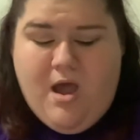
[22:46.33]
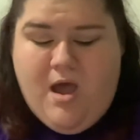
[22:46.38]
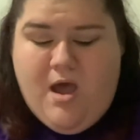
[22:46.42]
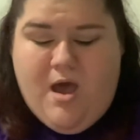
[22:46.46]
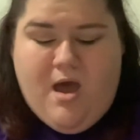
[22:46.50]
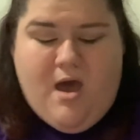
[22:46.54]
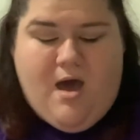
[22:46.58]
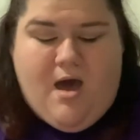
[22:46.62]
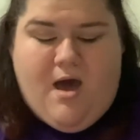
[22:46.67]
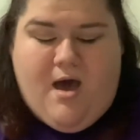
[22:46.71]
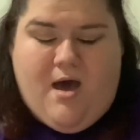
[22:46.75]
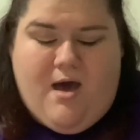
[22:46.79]

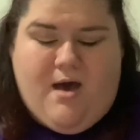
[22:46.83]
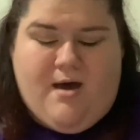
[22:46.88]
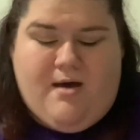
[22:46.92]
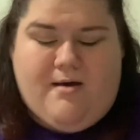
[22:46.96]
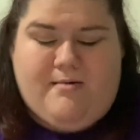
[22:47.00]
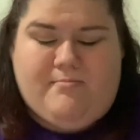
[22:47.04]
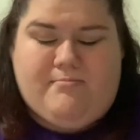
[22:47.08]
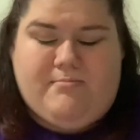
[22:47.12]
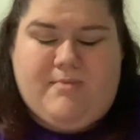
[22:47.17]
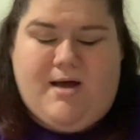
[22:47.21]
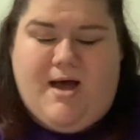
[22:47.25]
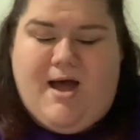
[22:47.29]

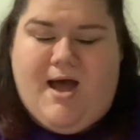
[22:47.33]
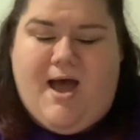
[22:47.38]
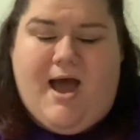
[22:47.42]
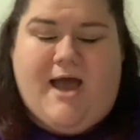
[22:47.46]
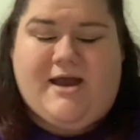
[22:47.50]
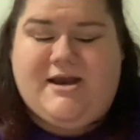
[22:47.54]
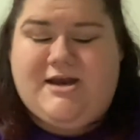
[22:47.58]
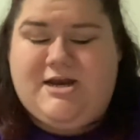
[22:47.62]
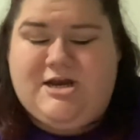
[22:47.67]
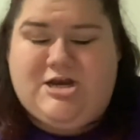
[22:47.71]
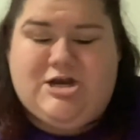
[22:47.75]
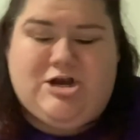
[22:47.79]
I
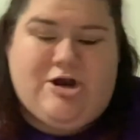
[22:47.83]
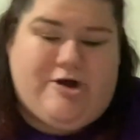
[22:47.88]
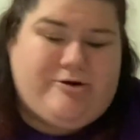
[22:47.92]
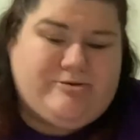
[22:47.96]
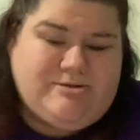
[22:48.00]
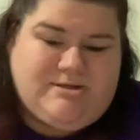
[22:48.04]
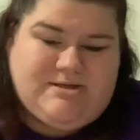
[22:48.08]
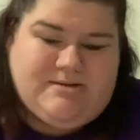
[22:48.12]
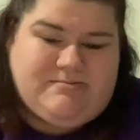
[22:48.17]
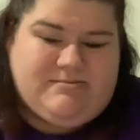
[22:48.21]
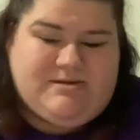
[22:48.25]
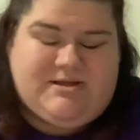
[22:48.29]
didn't know
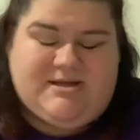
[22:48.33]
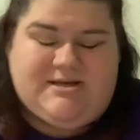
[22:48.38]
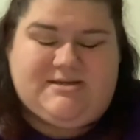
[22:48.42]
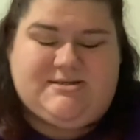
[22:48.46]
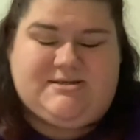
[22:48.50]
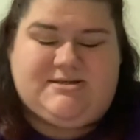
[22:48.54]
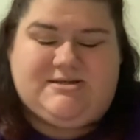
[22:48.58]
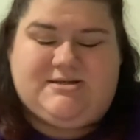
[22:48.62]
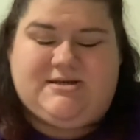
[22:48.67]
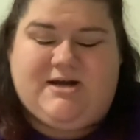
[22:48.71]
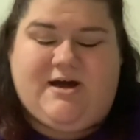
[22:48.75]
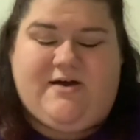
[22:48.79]
some of this
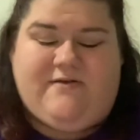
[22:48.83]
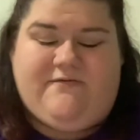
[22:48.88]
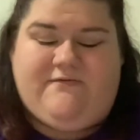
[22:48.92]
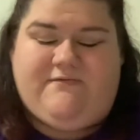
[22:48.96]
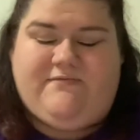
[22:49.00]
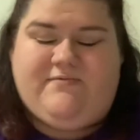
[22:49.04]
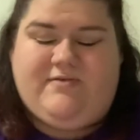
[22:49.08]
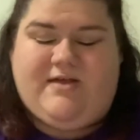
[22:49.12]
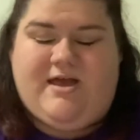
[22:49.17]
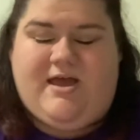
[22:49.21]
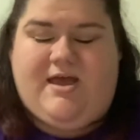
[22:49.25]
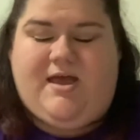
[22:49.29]
stuff.
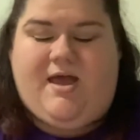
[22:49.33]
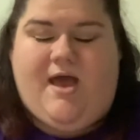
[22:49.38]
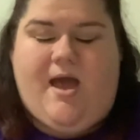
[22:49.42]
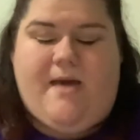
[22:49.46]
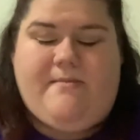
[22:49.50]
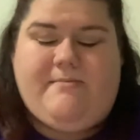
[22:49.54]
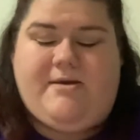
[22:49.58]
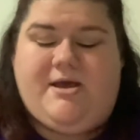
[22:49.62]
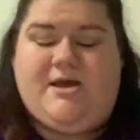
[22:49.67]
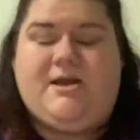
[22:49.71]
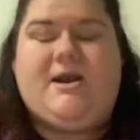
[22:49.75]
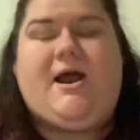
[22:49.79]
I
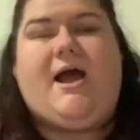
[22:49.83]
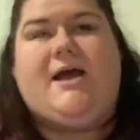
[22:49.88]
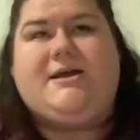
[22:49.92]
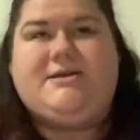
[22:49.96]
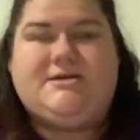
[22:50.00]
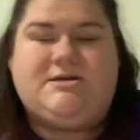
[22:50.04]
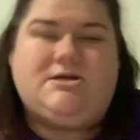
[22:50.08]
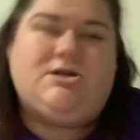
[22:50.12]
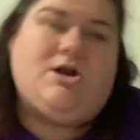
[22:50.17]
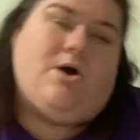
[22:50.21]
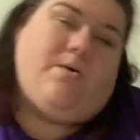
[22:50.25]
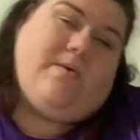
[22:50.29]

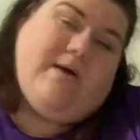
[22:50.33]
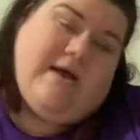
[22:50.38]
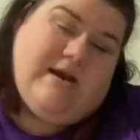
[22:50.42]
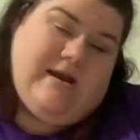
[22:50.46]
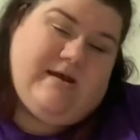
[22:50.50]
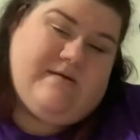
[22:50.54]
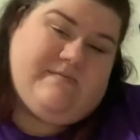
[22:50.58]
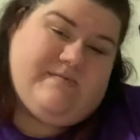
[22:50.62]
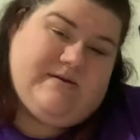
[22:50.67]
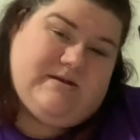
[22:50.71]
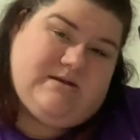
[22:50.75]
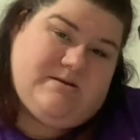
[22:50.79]
didn't know any
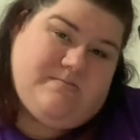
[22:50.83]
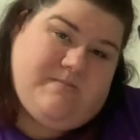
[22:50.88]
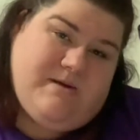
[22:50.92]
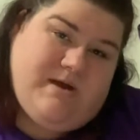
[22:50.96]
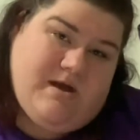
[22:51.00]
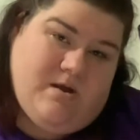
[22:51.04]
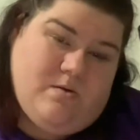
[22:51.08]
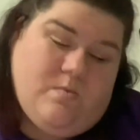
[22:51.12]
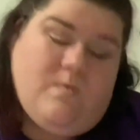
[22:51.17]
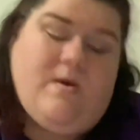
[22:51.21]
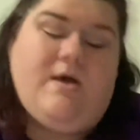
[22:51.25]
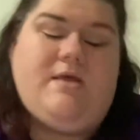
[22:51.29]
of it to
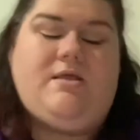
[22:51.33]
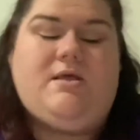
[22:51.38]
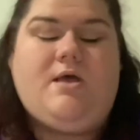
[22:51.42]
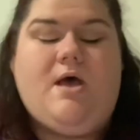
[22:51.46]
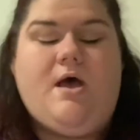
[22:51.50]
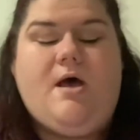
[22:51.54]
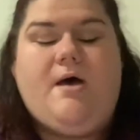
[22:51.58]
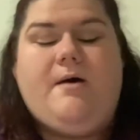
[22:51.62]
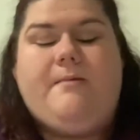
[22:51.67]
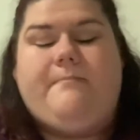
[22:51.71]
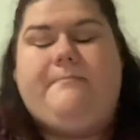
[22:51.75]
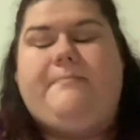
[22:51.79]
begin with,
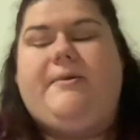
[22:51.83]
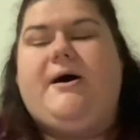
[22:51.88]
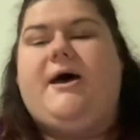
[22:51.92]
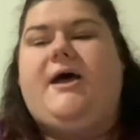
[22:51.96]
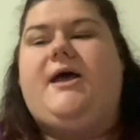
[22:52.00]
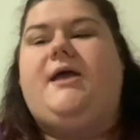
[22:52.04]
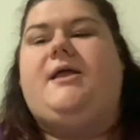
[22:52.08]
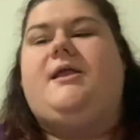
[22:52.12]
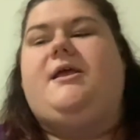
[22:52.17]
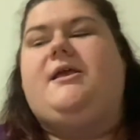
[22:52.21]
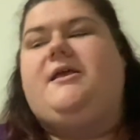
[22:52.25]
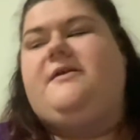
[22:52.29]
but
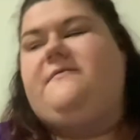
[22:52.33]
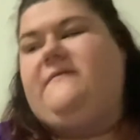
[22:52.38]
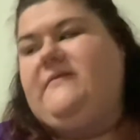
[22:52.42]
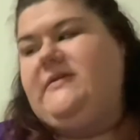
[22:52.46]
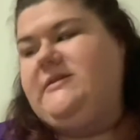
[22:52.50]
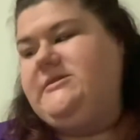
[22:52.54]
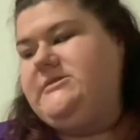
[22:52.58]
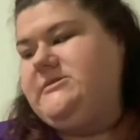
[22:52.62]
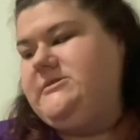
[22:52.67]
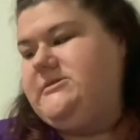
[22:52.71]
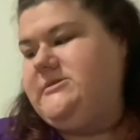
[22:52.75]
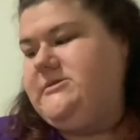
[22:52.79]

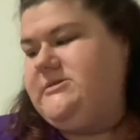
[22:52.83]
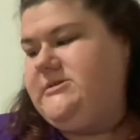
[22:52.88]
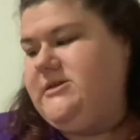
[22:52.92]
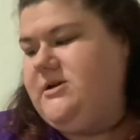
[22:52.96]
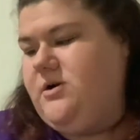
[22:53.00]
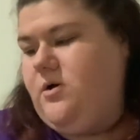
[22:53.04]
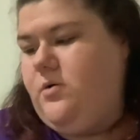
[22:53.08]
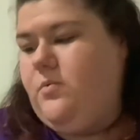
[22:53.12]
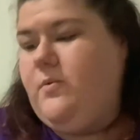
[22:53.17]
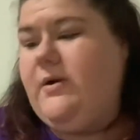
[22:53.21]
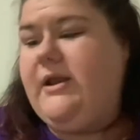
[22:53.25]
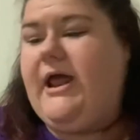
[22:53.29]
even
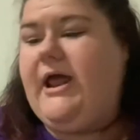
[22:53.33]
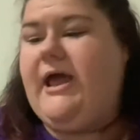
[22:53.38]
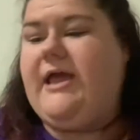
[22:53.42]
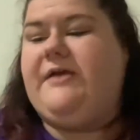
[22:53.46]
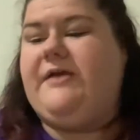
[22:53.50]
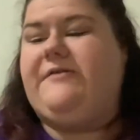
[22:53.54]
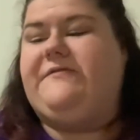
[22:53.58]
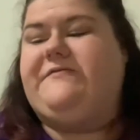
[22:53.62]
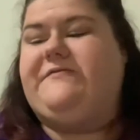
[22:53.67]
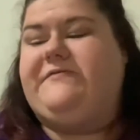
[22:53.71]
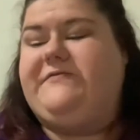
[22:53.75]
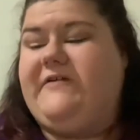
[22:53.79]
still, when I
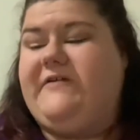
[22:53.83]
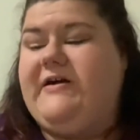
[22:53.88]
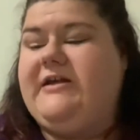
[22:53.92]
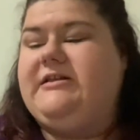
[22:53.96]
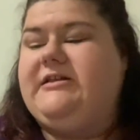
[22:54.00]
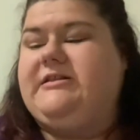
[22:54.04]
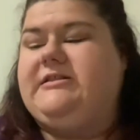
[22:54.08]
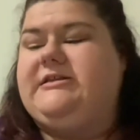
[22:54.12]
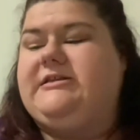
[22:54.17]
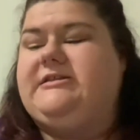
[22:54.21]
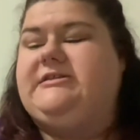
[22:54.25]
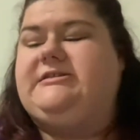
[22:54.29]

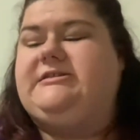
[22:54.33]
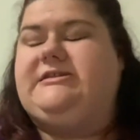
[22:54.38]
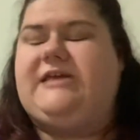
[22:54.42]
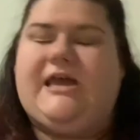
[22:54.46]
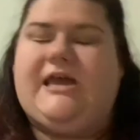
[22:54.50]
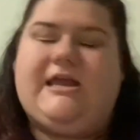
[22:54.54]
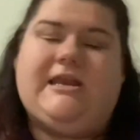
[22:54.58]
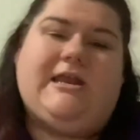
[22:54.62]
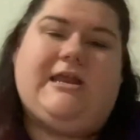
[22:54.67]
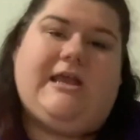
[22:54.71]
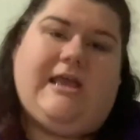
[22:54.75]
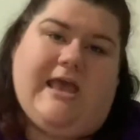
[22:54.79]
finally
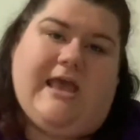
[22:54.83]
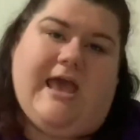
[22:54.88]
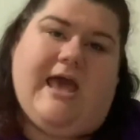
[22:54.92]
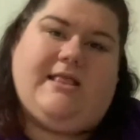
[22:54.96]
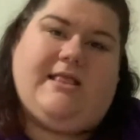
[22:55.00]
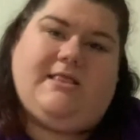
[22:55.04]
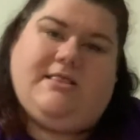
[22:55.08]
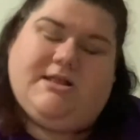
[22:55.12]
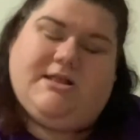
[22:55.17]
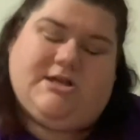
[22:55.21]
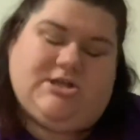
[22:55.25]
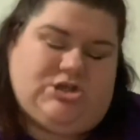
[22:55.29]
did get
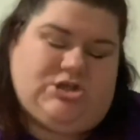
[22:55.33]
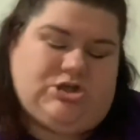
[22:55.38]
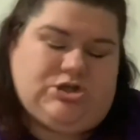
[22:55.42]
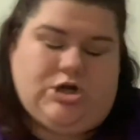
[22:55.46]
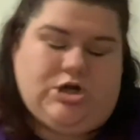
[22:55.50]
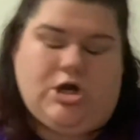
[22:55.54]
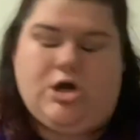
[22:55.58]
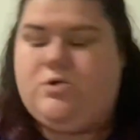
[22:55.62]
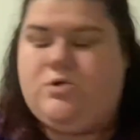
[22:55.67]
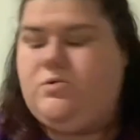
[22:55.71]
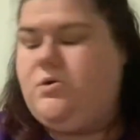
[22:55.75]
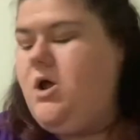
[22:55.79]
the
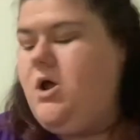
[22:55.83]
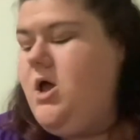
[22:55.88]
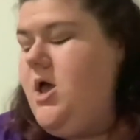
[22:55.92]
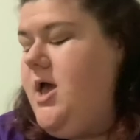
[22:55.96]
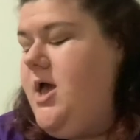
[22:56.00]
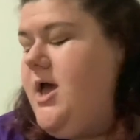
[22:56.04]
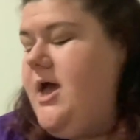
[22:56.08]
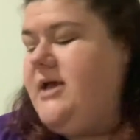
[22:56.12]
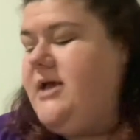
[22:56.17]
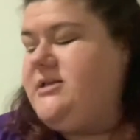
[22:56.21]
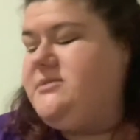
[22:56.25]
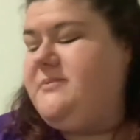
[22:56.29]
stone,
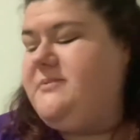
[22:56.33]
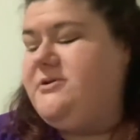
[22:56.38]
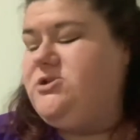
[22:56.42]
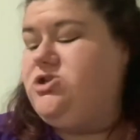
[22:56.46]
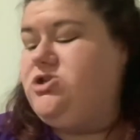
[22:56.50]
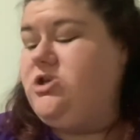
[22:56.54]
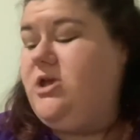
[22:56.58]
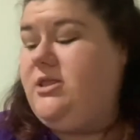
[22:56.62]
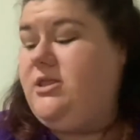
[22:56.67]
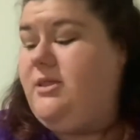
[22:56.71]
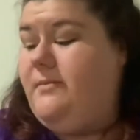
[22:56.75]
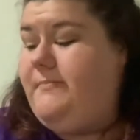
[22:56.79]

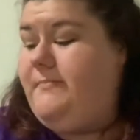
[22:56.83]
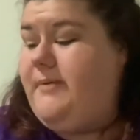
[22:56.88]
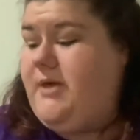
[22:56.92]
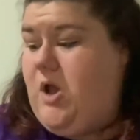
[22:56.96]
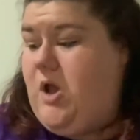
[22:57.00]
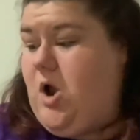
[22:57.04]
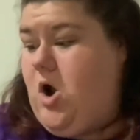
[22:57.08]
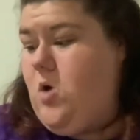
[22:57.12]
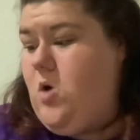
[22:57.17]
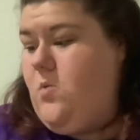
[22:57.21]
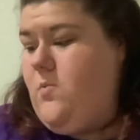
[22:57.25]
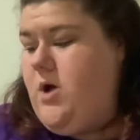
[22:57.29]
especially the
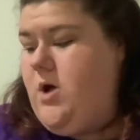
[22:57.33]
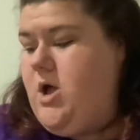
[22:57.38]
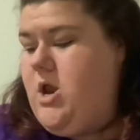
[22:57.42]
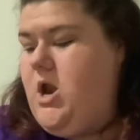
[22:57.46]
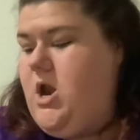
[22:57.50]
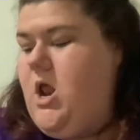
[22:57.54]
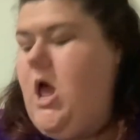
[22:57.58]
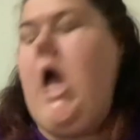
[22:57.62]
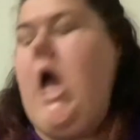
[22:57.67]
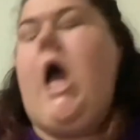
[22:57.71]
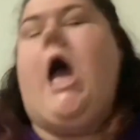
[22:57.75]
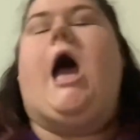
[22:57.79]
bigger one,
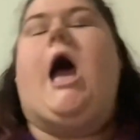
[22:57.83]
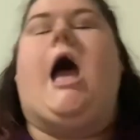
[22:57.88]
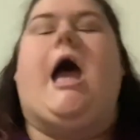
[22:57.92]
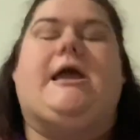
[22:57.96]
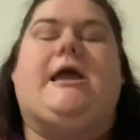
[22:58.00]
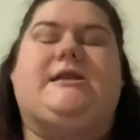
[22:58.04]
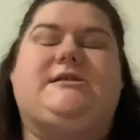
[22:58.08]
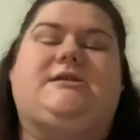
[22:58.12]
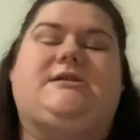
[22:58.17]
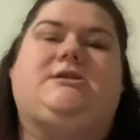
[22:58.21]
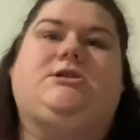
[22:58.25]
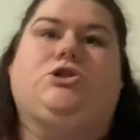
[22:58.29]
I
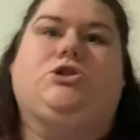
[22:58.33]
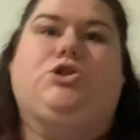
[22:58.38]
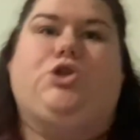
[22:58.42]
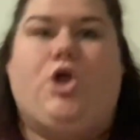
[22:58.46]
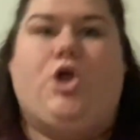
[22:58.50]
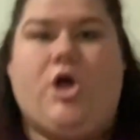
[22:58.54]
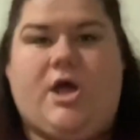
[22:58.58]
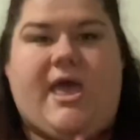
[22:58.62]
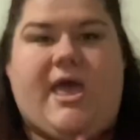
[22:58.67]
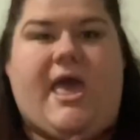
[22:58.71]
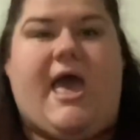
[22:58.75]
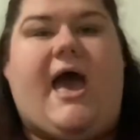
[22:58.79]
did
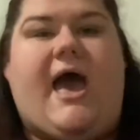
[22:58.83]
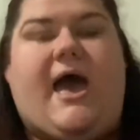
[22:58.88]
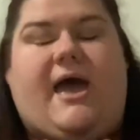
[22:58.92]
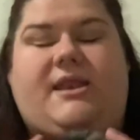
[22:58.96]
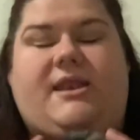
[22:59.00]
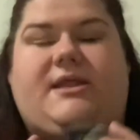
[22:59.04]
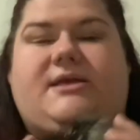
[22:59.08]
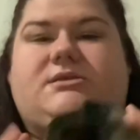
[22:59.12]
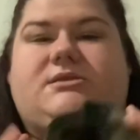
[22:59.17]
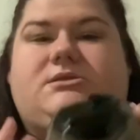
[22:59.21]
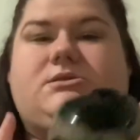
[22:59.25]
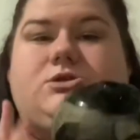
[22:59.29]
look at
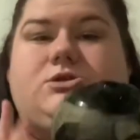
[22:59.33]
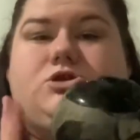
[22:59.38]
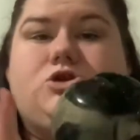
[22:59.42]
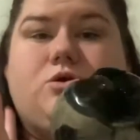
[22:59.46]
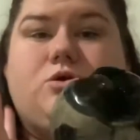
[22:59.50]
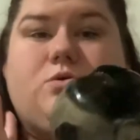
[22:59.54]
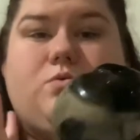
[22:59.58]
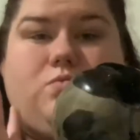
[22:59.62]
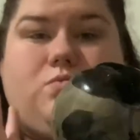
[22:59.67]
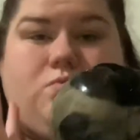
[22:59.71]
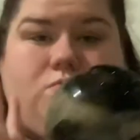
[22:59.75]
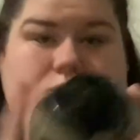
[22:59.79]
its,
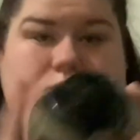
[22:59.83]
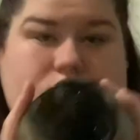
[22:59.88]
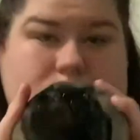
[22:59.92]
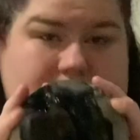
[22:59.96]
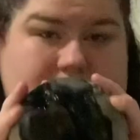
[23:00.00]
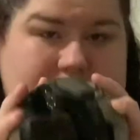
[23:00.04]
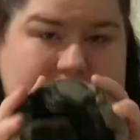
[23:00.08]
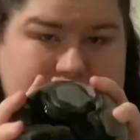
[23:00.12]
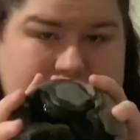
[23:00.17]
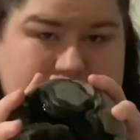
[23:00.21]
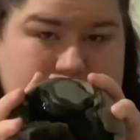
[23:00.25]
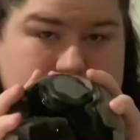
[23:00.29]

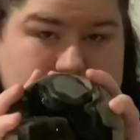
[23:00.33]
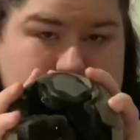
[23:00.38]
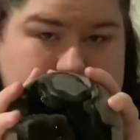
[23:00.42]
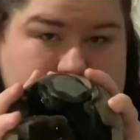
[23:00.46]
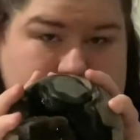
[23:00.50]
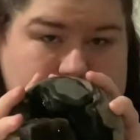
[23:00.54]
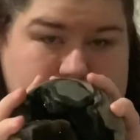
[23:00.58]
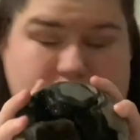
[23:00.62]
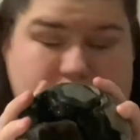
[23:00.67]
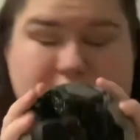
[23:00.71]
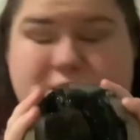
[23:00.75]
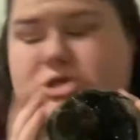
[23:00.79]
do
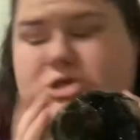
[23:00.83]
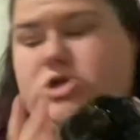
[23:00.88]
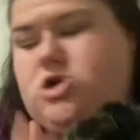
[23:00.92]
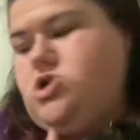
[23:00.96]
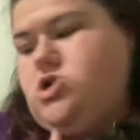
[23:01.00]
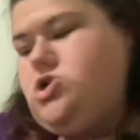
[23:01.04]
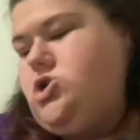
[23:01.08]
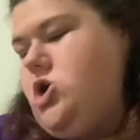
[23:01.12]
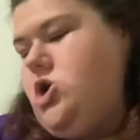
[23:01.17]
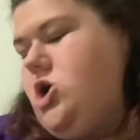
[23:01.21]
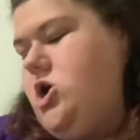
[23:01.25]
some research on